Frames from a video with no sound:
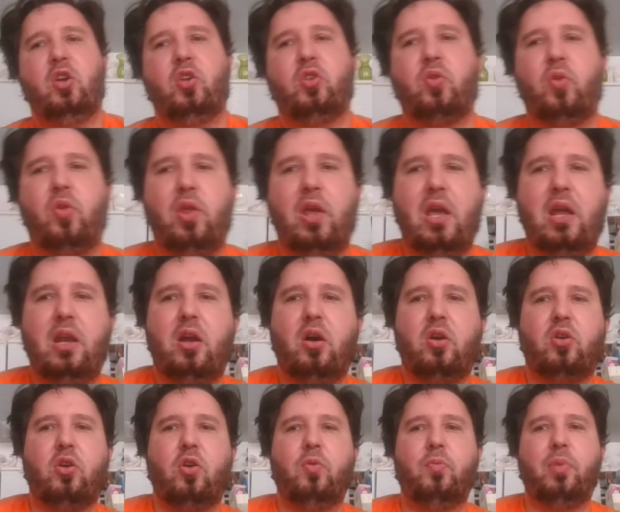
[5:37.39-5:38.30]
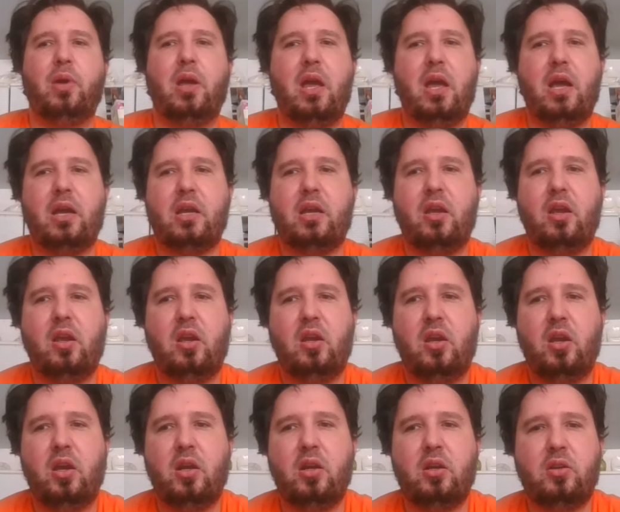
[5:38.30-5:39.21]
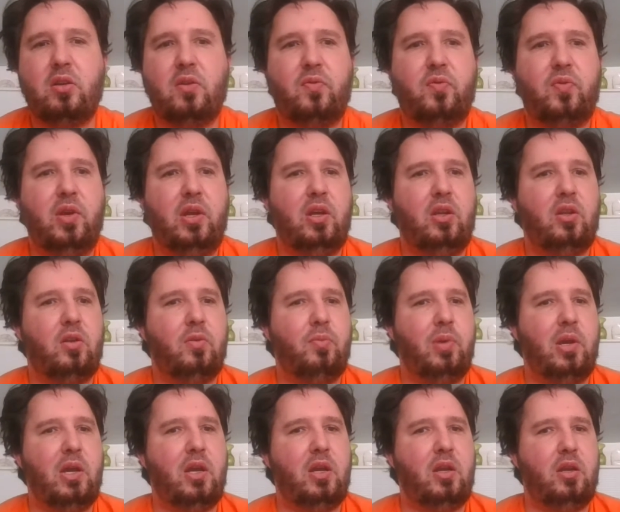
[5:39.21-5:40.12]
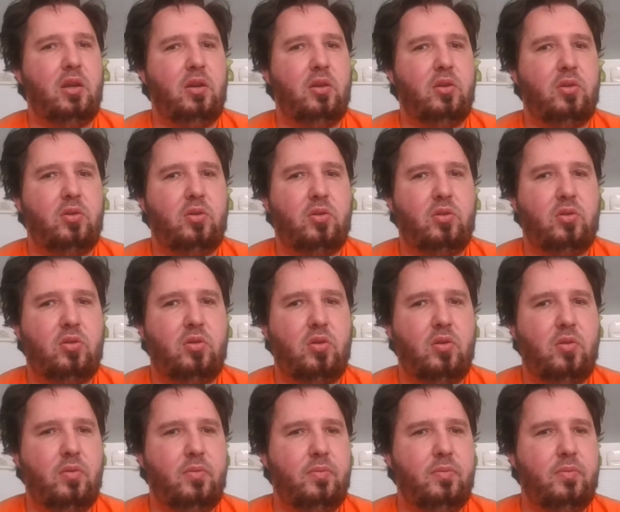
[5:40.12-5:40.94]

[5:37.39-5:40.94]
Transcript: So then I'll go back and I'll defeat the baddies.